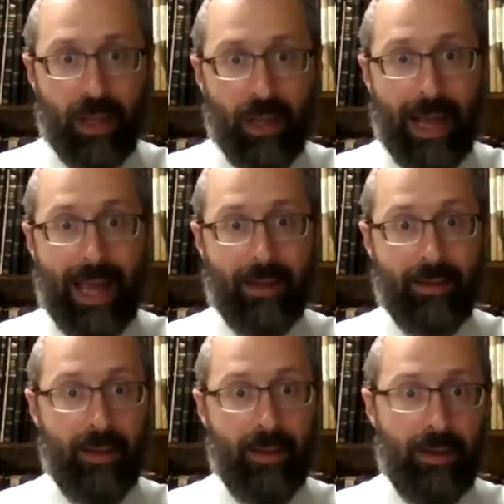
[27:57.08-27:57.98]

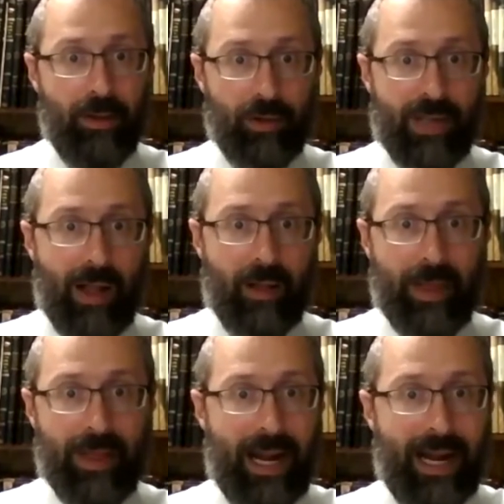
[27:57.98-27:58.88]
And you're telling me
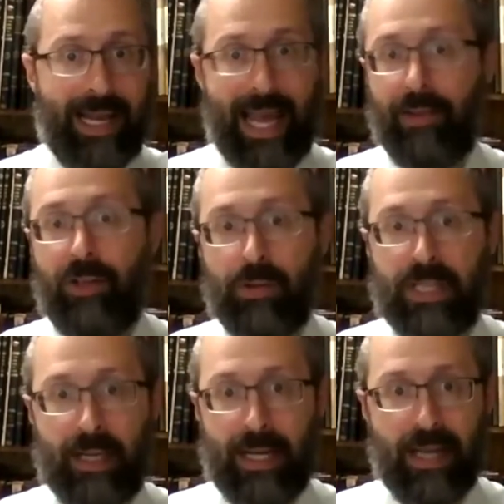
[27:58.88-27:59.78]
that I can't use
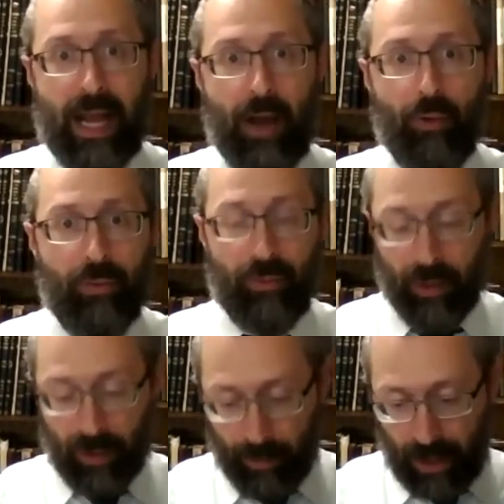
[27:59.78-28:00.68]
it as an eruv,
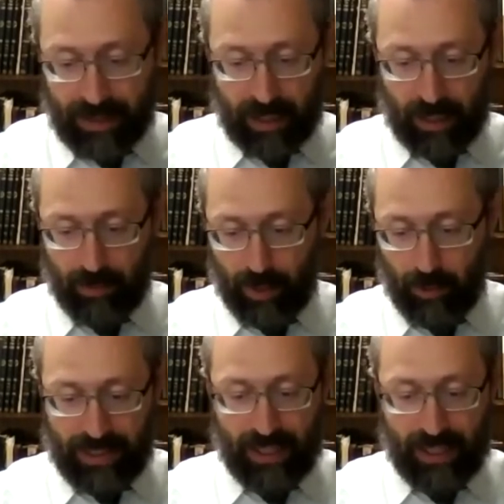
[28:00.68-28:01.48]
but we see over